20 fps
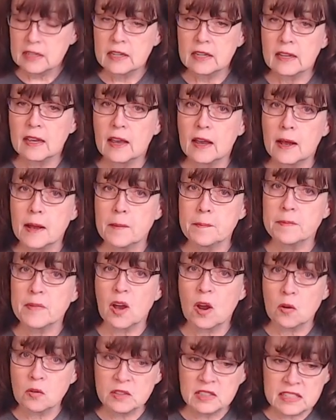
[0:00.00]
Um,
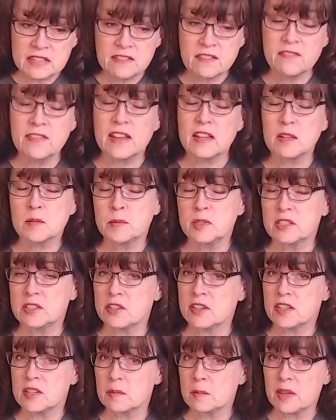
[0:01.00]
only available
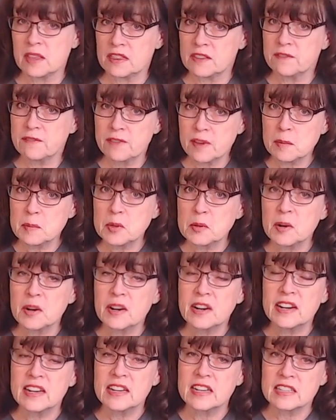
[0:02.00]
during the month of
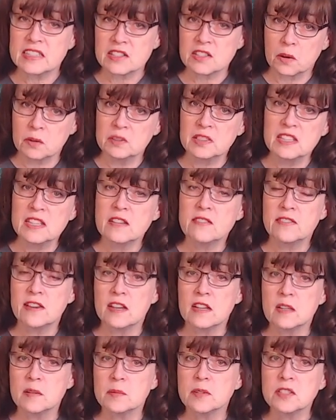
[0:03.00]
February, and it's only
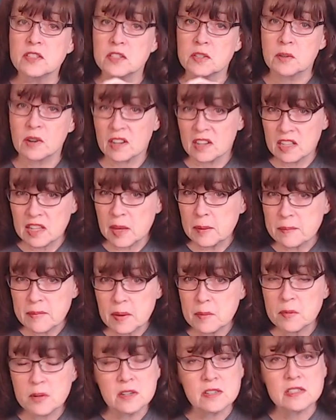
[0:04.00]
available to our club
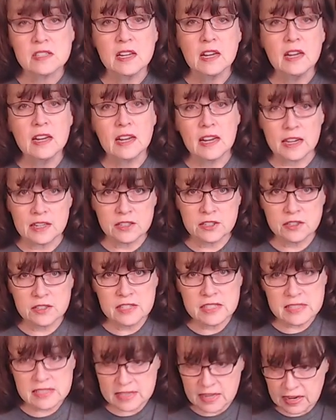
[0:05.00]
members and to
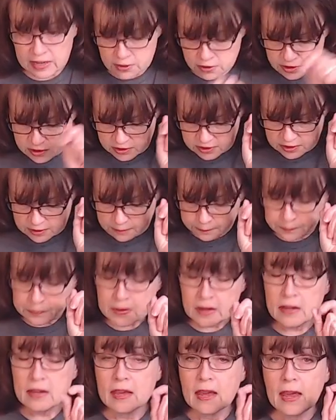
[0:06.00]
designers.
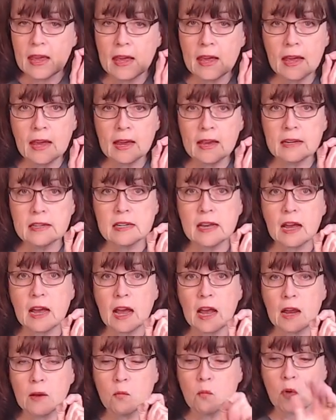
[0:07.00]
And
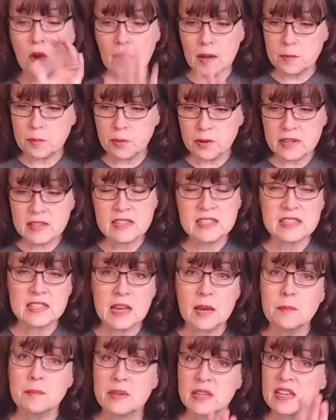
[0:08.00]
I, I bring this
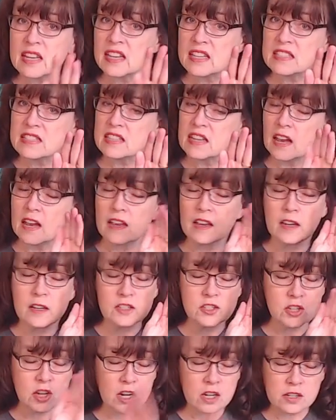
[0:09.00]
up because
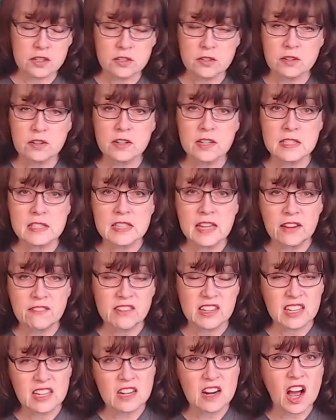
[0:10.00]
Chalk Couture is
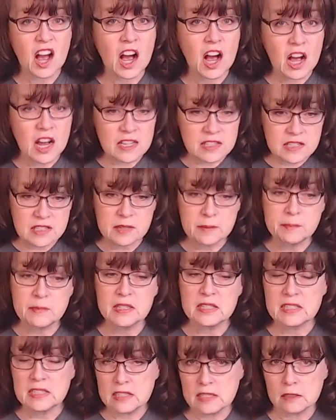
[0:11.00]
having an awesome
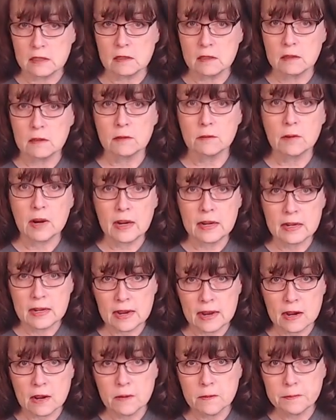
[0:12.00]
deal right
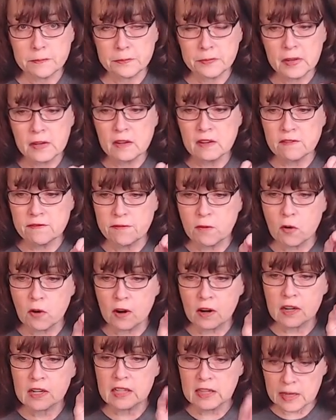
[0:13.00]
now
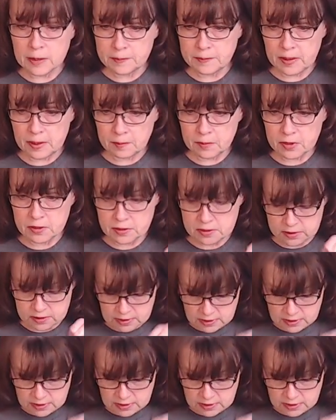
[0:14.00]
for club members.